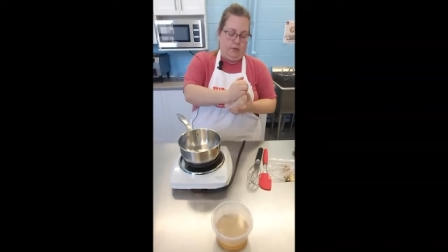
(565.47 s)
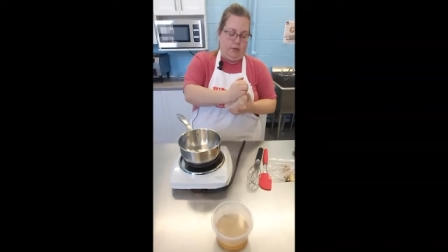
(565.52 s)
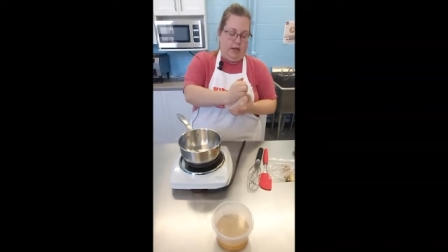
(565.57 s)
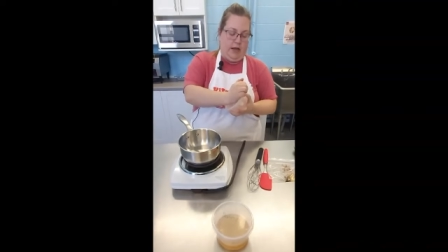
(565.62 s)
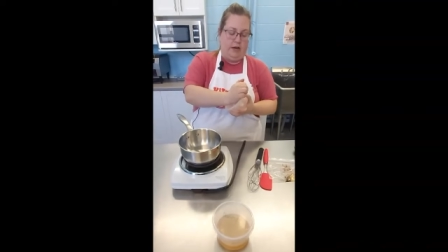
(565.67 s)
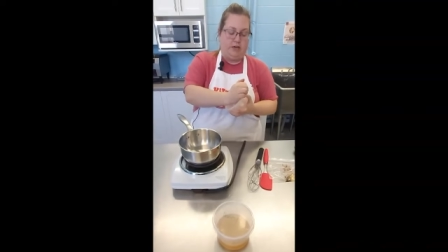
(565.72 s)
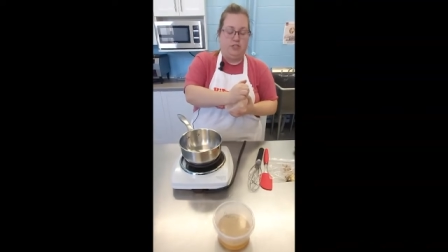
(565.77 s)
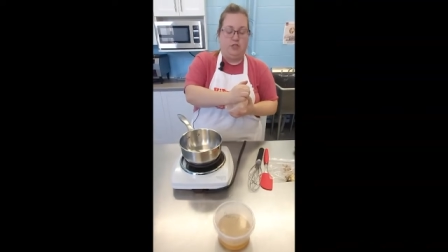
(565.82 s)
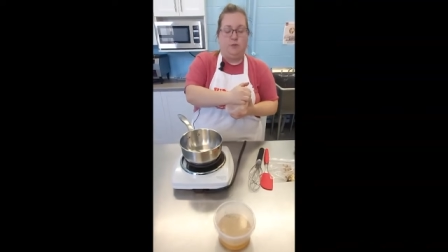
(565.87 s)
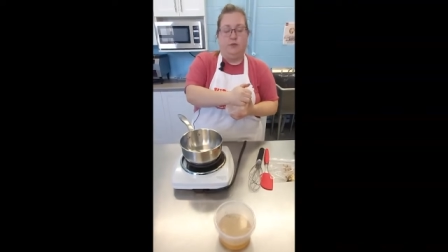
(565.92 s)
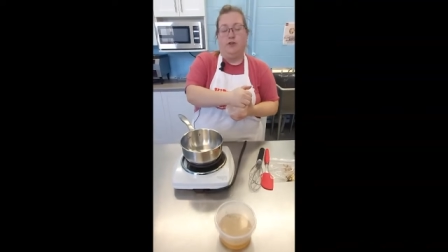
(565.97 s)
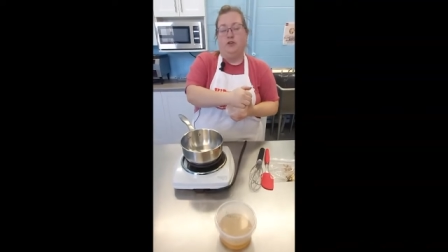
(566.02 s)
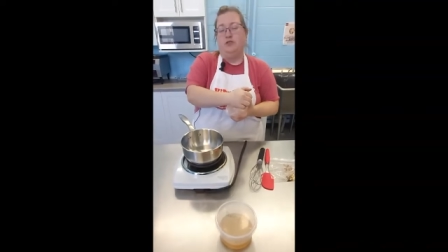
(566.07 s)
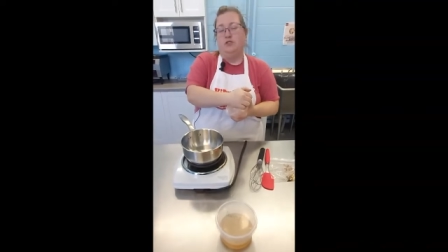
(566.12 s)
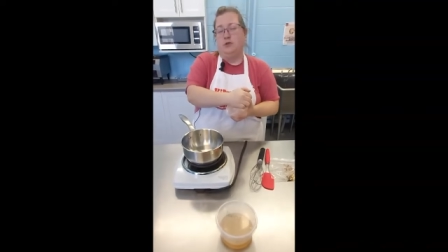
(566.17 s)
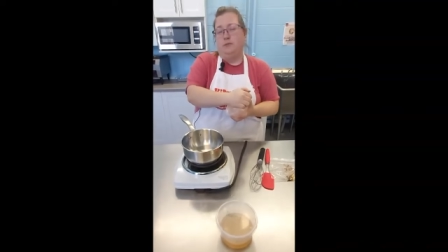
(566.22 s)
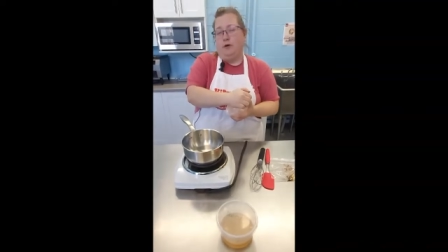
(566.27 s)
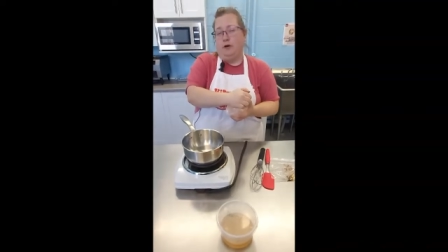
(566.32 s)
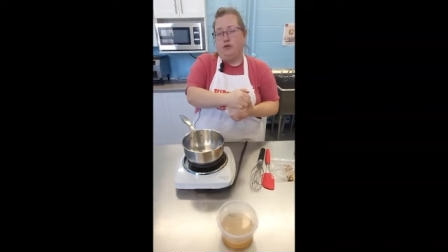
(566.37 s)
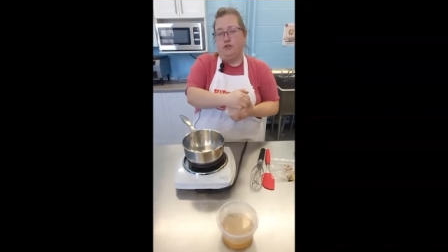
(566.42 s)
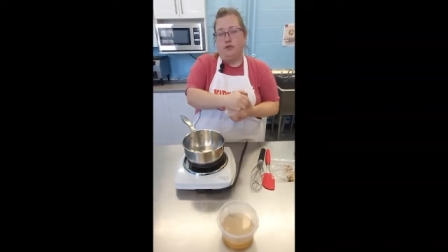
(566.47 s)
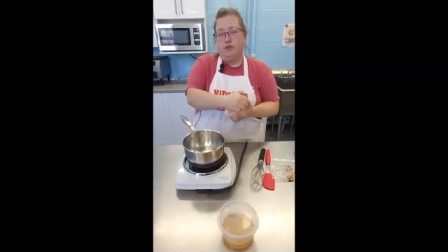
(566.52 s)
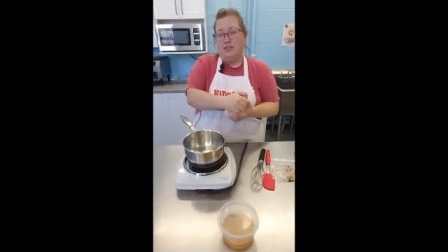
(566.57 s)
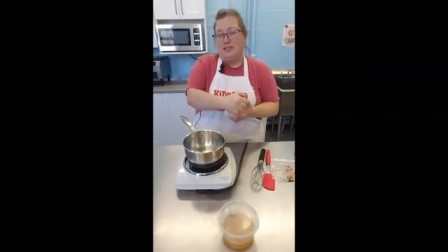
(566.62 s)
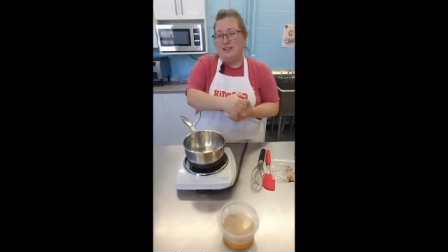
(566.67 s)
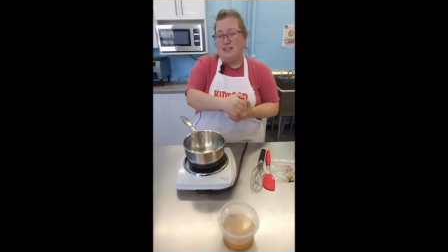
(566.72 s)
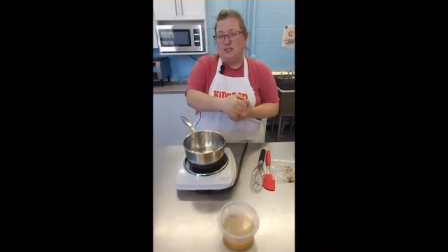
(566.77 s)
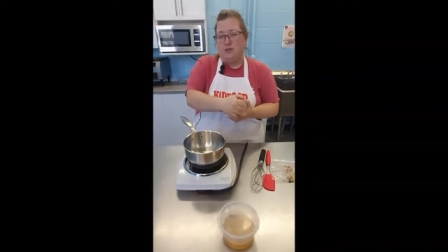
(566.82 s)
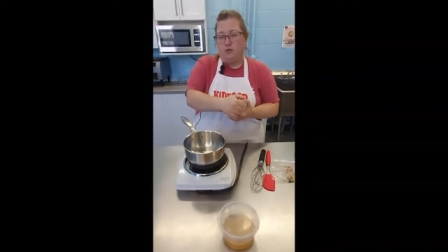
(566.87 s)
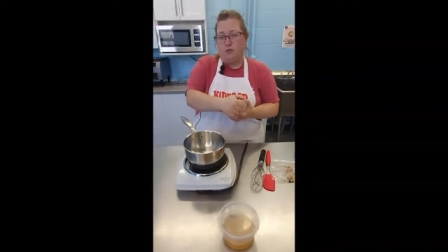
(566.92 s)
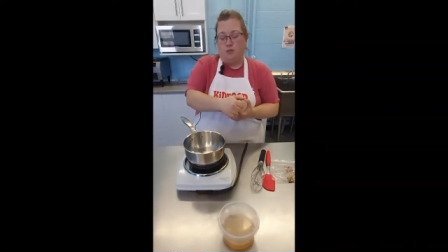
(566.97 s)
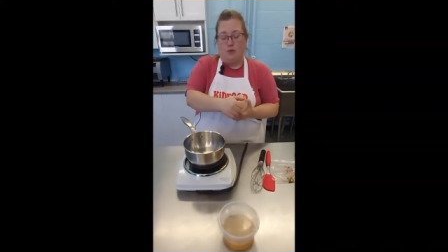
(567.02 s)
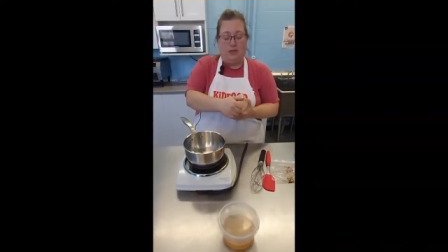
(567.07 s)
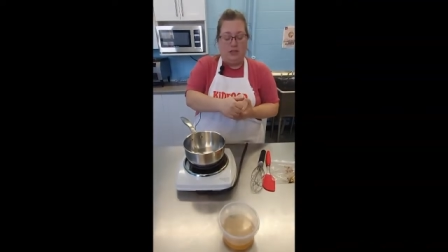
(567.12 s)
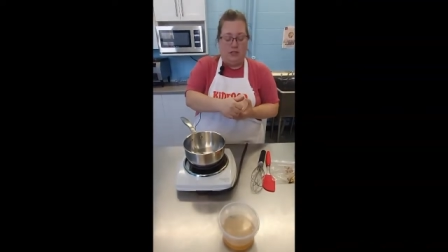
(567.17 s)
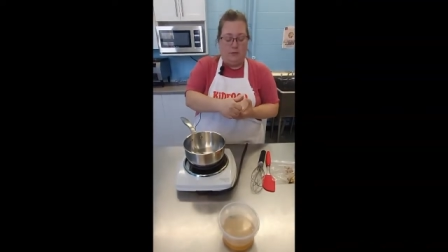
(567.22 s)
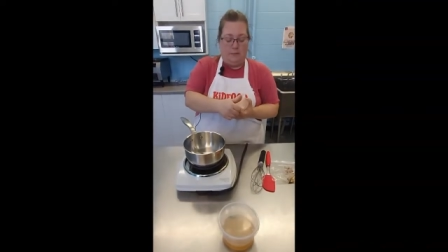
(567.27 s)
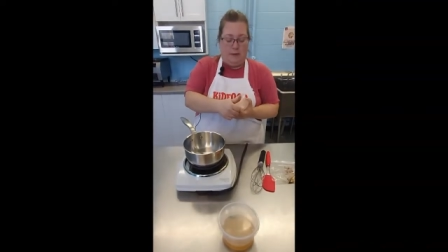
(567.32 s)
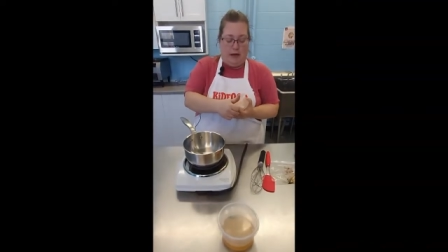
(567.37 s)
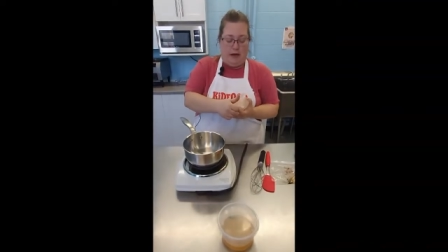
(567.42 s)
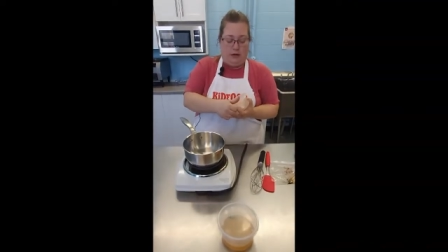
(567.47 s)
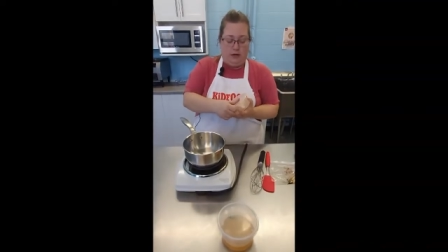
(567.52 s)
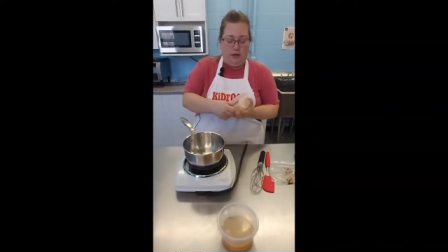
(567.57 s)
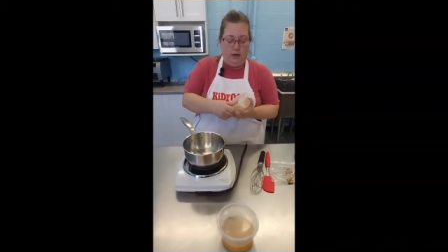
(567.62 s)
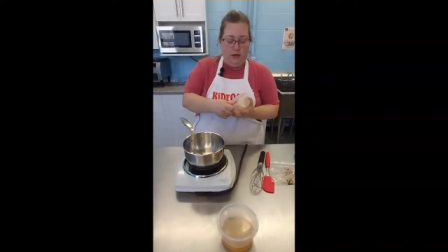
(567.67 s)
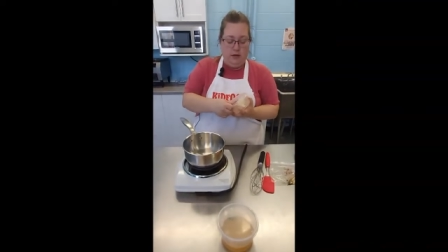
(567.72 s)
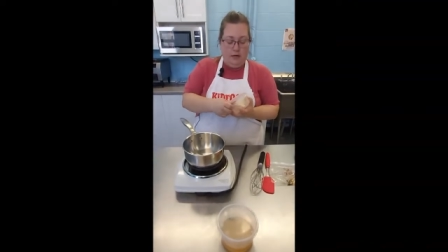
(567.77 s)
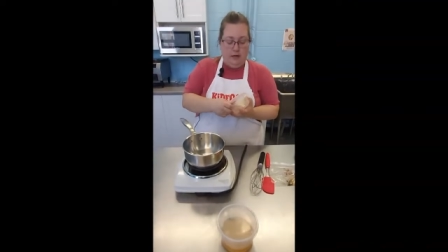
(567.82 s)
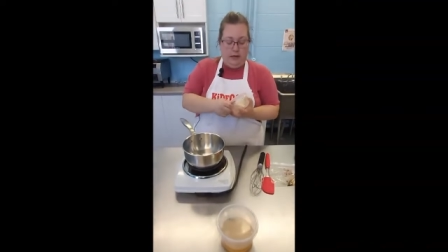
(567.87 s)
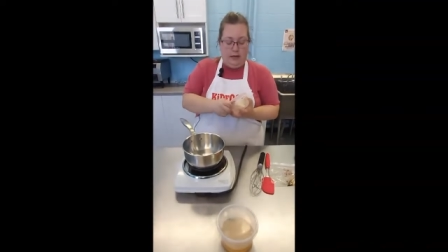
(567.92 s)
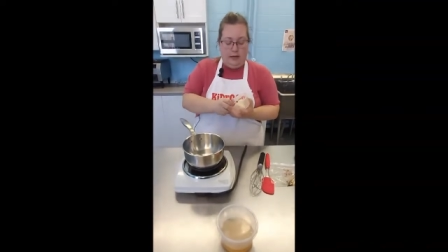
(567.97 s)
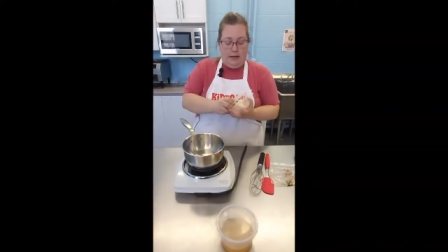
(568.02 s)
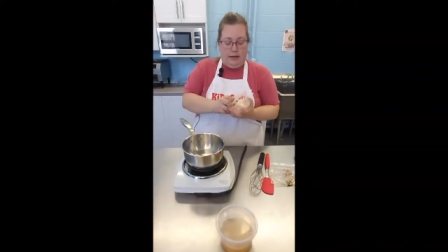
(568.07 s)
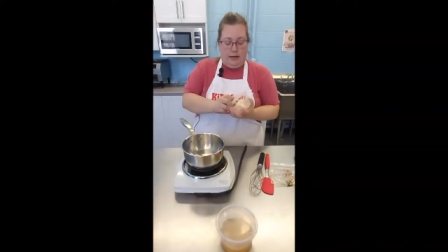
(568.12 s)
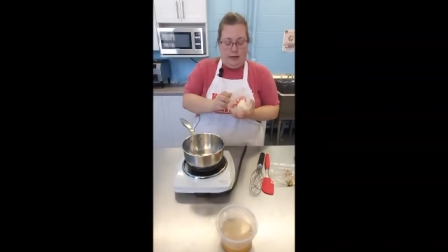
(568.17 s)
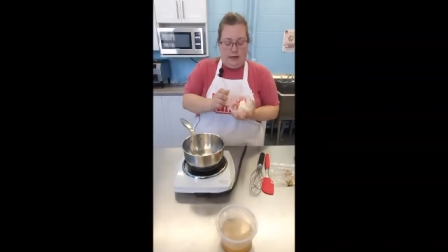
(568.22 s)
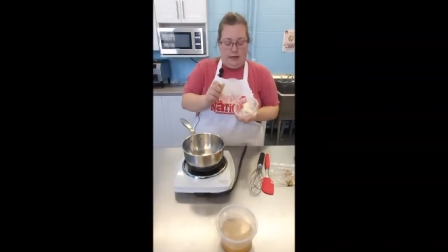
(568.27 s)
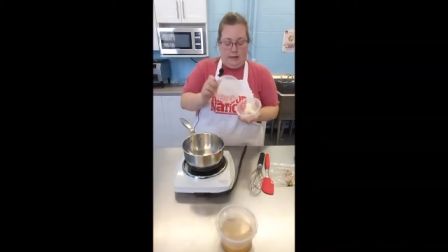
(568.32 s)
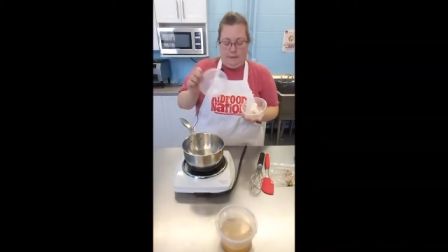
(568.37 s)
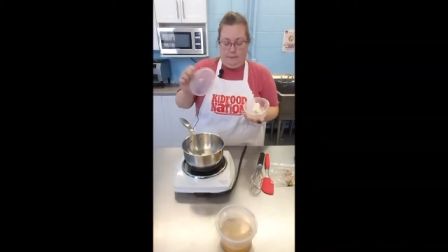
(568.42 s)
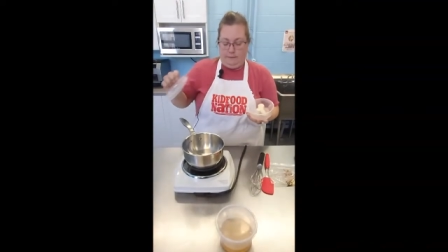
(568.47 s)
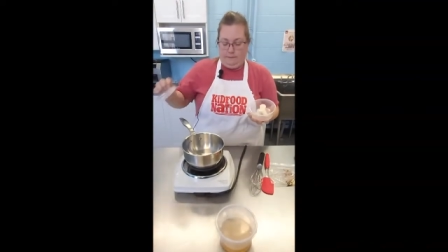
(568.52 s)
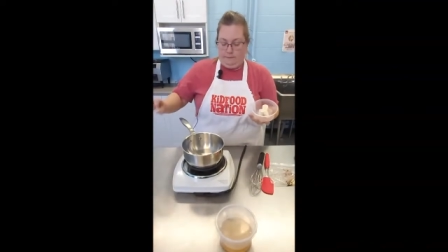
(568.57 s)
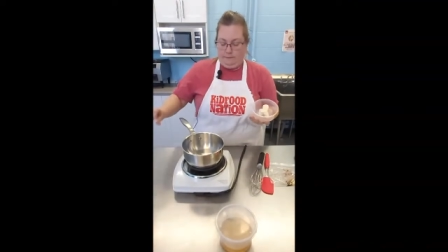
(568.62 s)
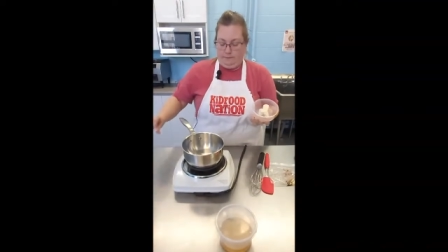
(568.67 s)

Actually, we're using margarine, doesn't really matter. Um,